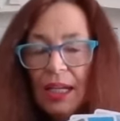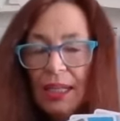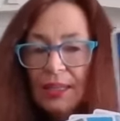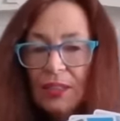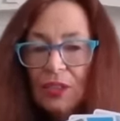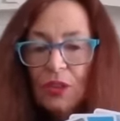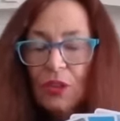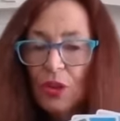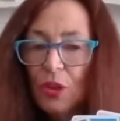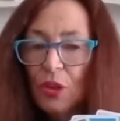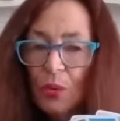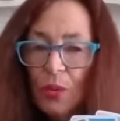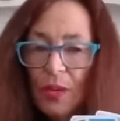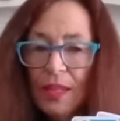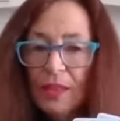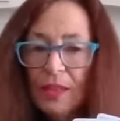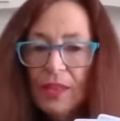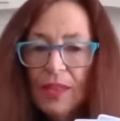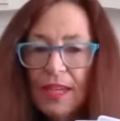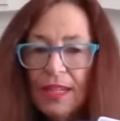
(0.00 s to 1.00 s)
It's
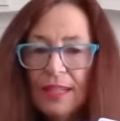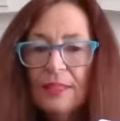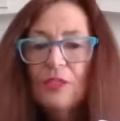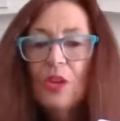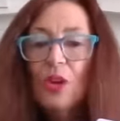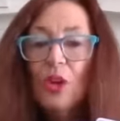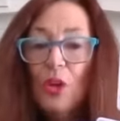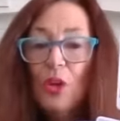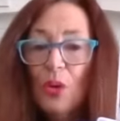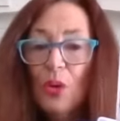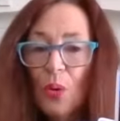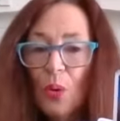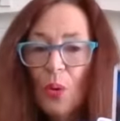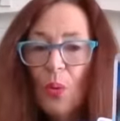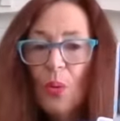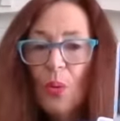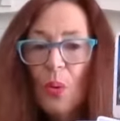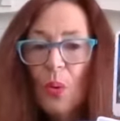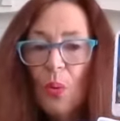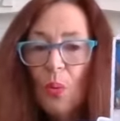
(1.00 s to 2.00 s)
doing things
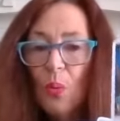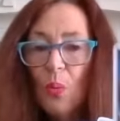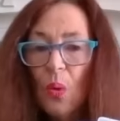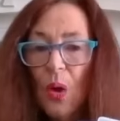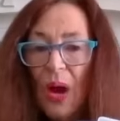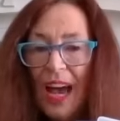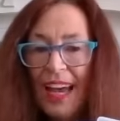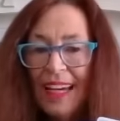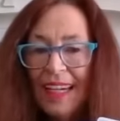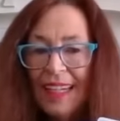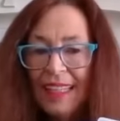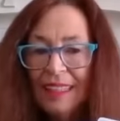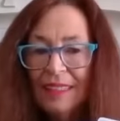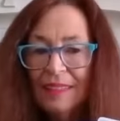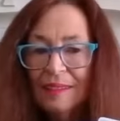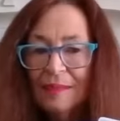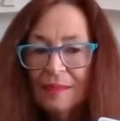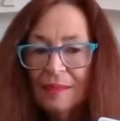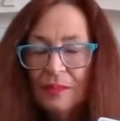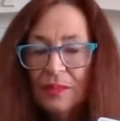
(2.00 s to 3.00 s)
your way.
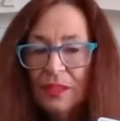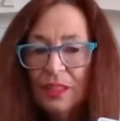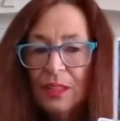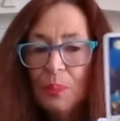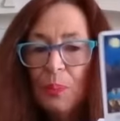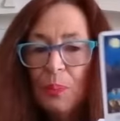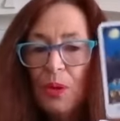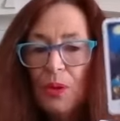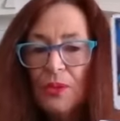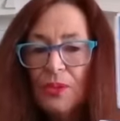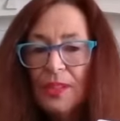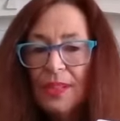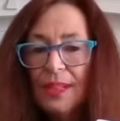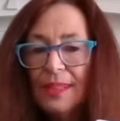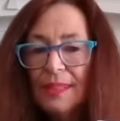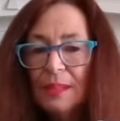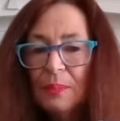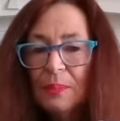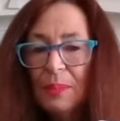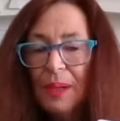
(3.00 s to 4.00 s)
This
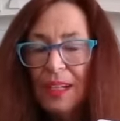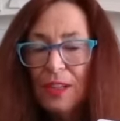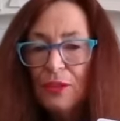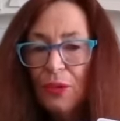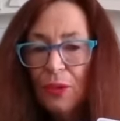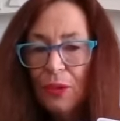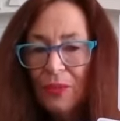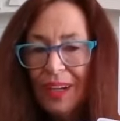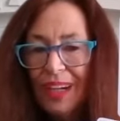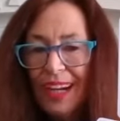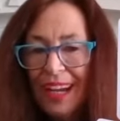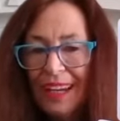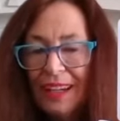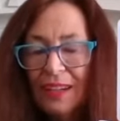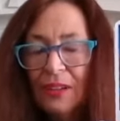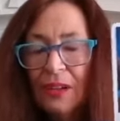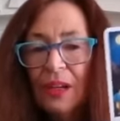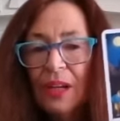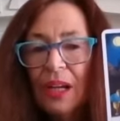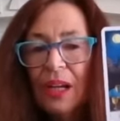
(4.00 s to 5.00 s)
person isn't being driven
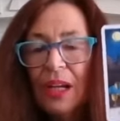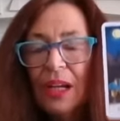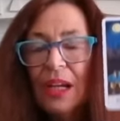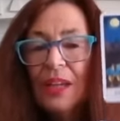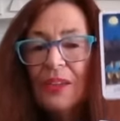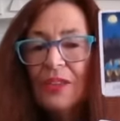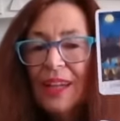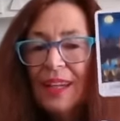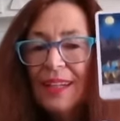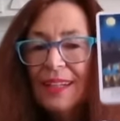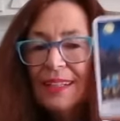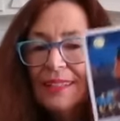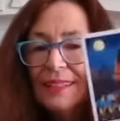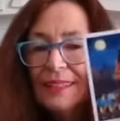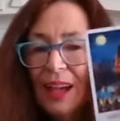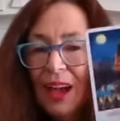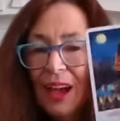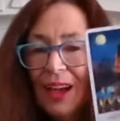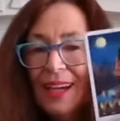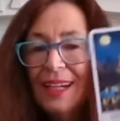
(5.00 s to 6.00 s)
out. They're
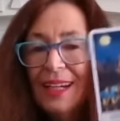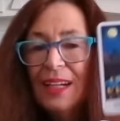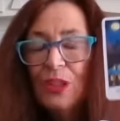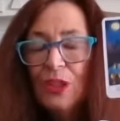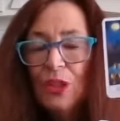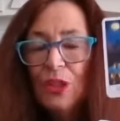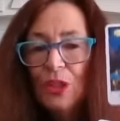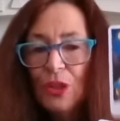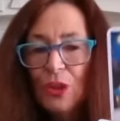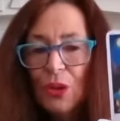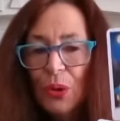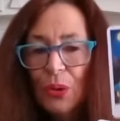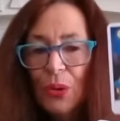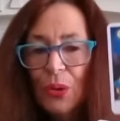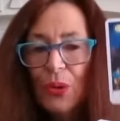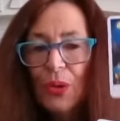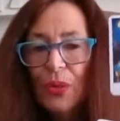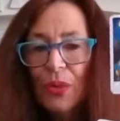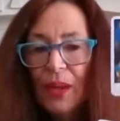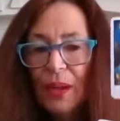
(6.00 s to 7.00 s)
deciding to
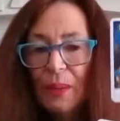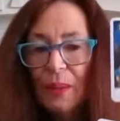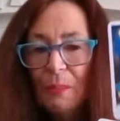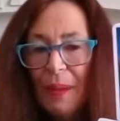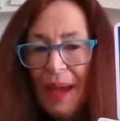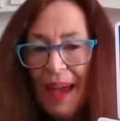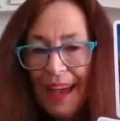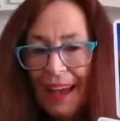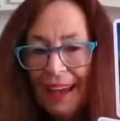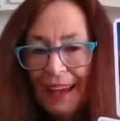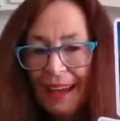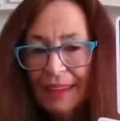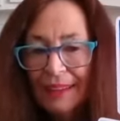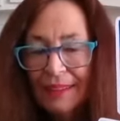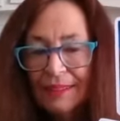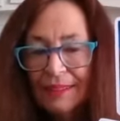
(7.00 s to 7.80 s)
turn their back,